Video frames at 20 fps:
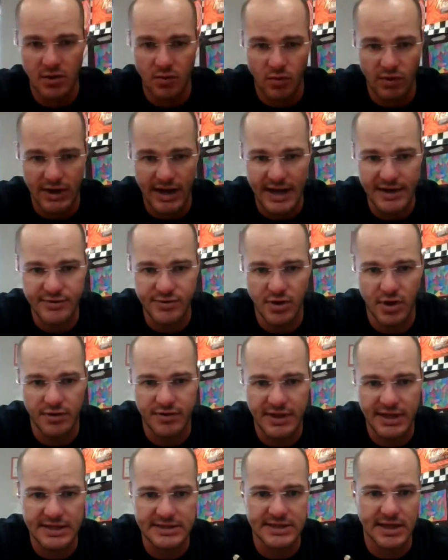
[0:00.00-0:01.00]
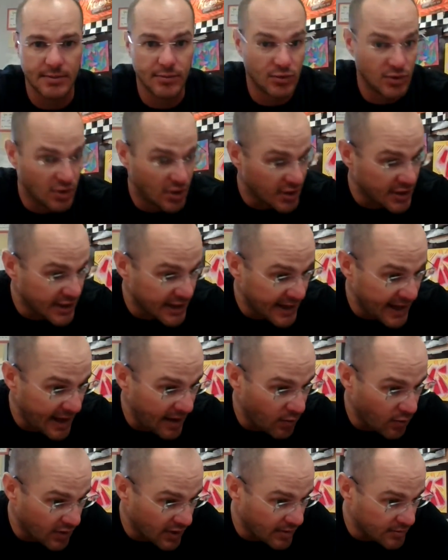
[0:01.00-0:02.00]
when I draw things, I'm looking at
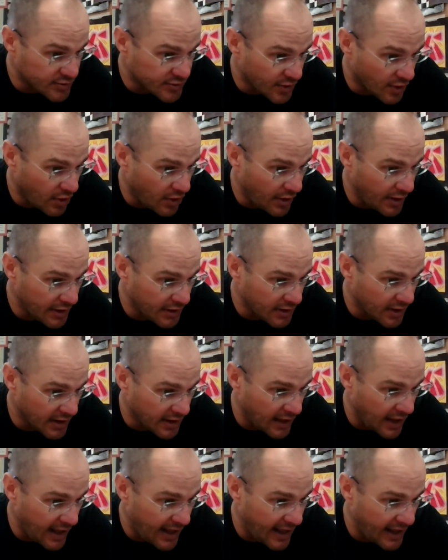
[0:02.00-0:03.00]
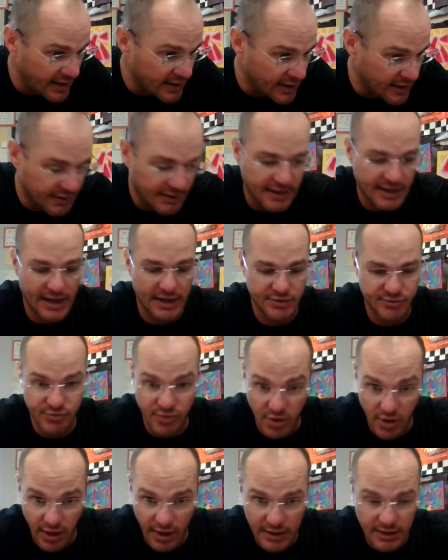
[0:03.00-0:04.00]
what I'm drawing a lot, and then I
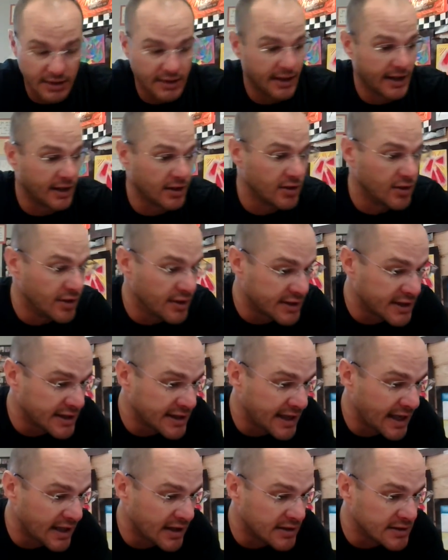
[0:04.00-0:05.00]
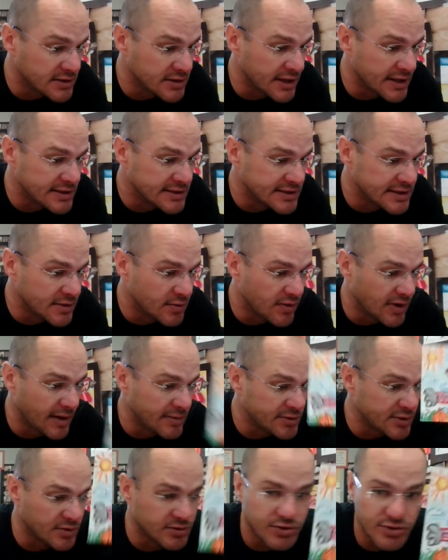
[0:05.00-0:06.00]
draw it. And then I look again and see what I'm
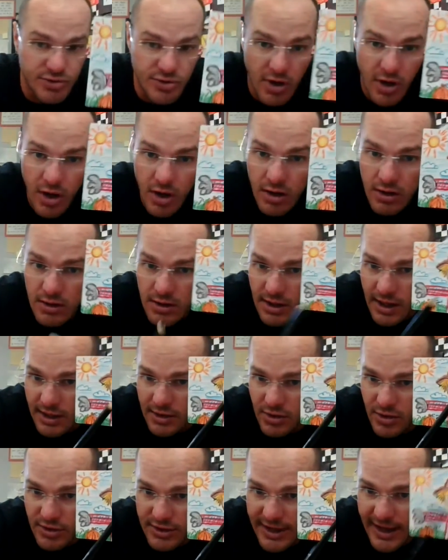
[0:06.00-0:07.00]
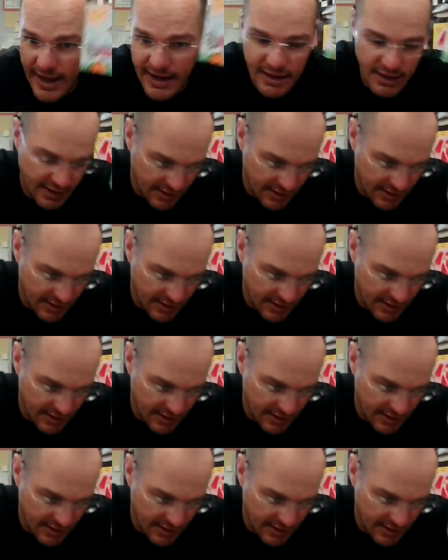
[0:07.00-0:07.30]
supposed to draw, look at it,